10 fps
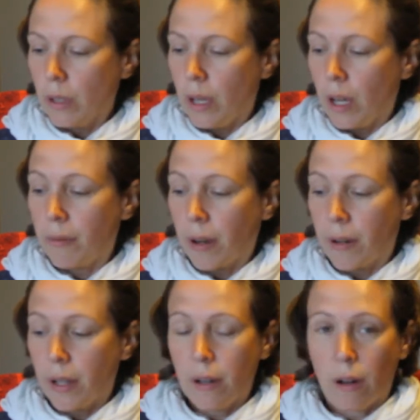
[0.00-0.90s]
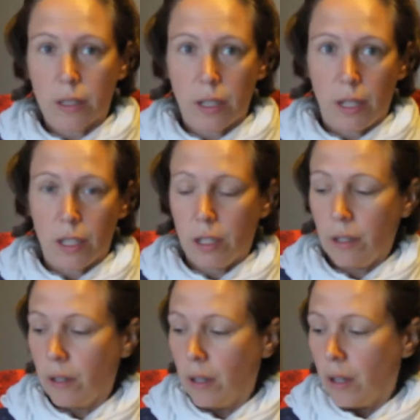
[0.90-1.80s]
I fired it in
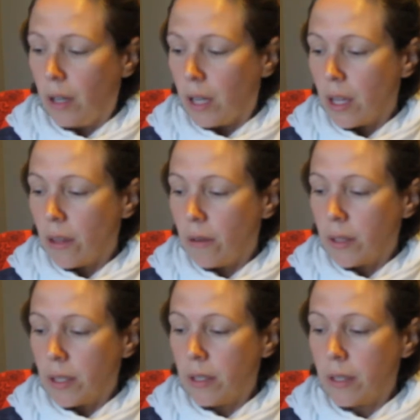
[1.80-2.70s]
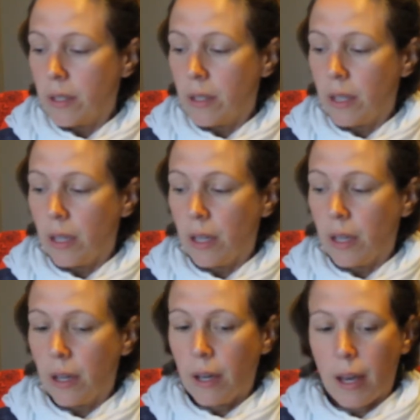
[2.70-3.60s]
oxidation. It uses the
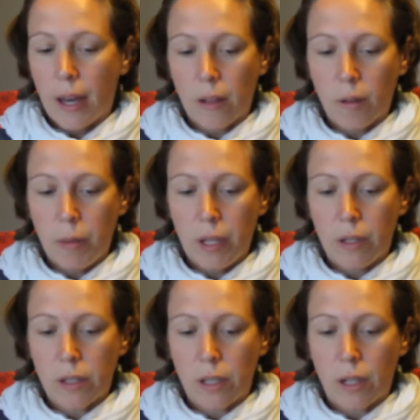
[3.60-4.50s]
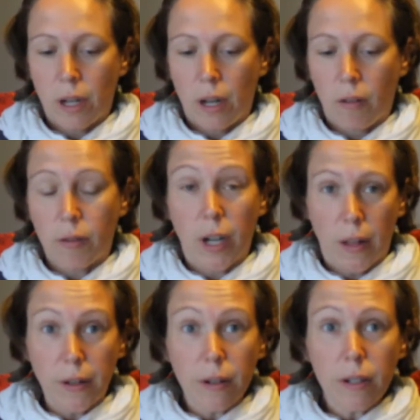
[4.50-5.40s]
element of
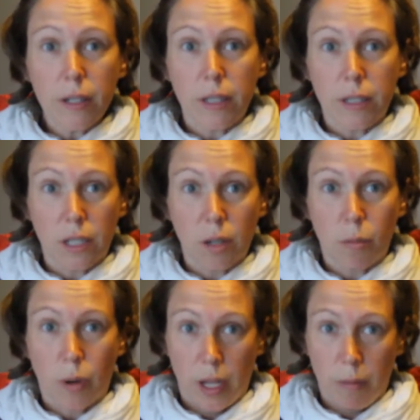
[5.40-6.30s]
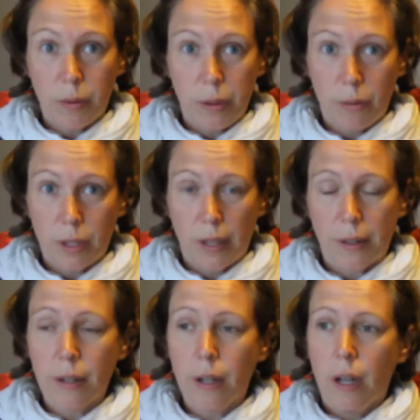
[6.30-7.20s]
color because it's such a bright blue
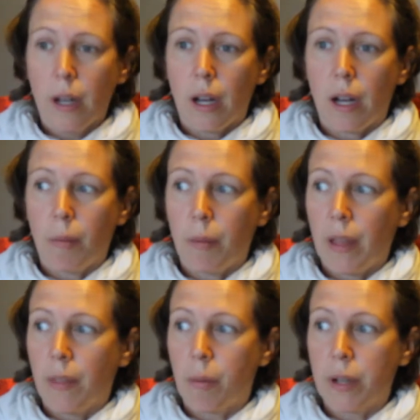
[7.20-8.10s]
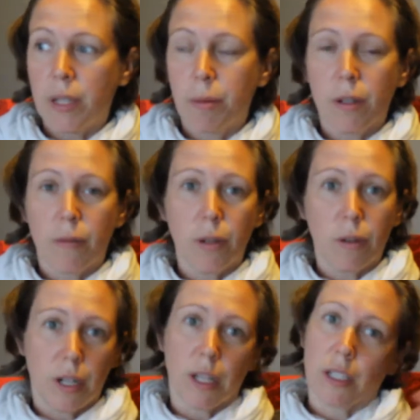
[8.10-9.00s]
color, and the principle of
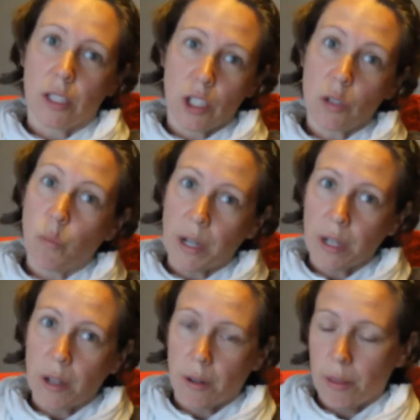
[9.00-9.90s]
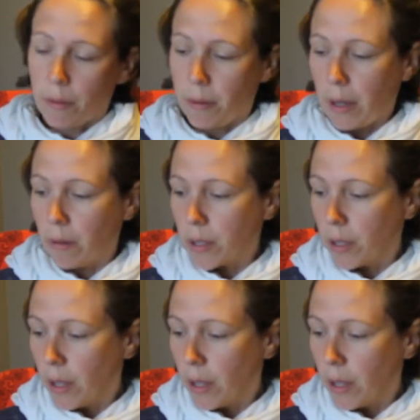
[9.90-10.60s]
unity because it's just one color throughout.